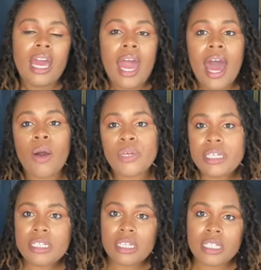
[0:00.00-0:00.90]
how he
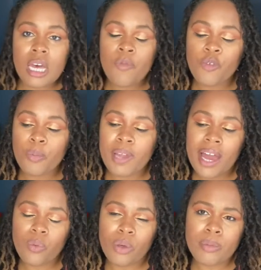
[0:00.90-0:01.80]
sticks up for
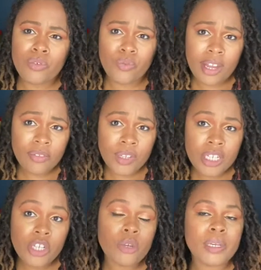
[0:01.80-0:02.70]
Black women relevant
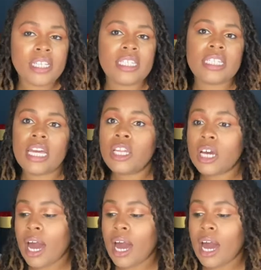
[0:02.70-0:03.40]
here, because he's saying, look,